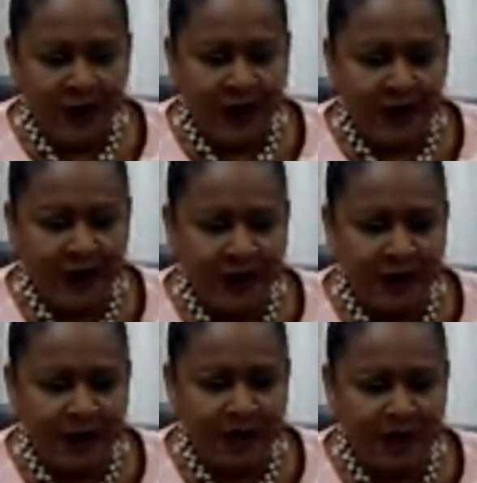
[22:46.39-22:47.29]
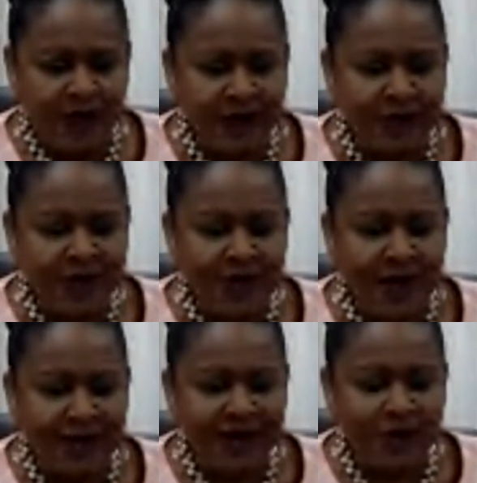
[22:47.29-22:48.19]
I, um, for me,
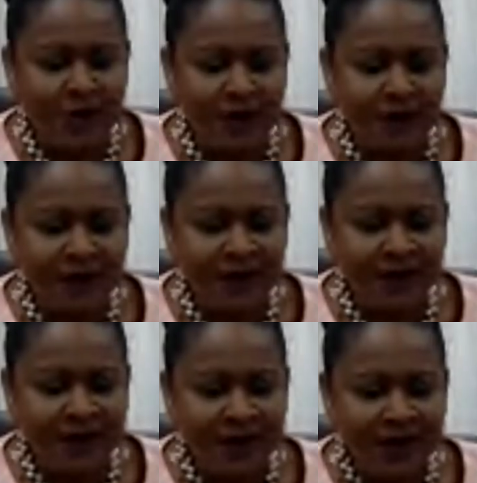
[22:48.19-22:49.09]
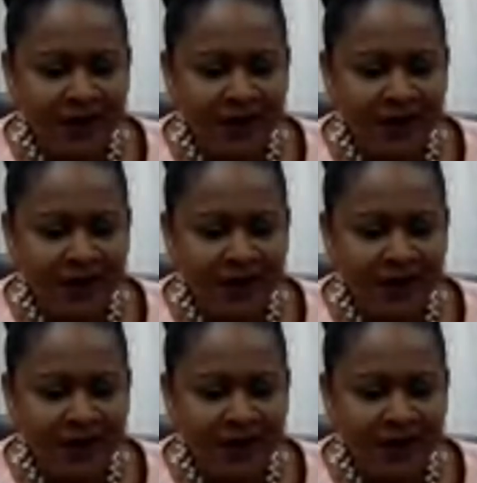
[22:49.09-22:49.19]
I think one of the